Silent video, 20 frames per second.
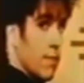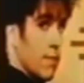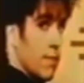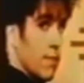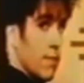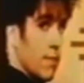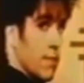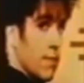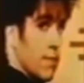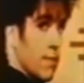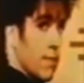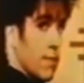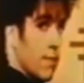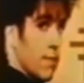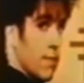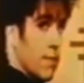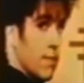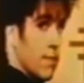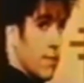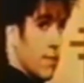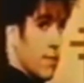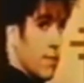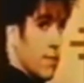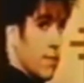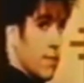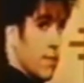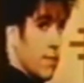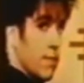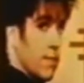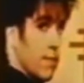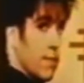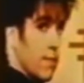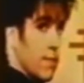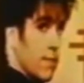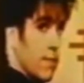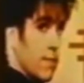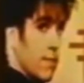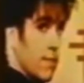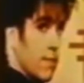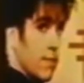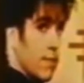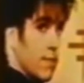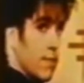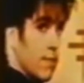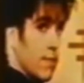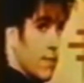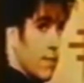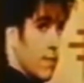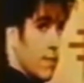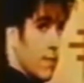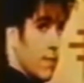[no speech]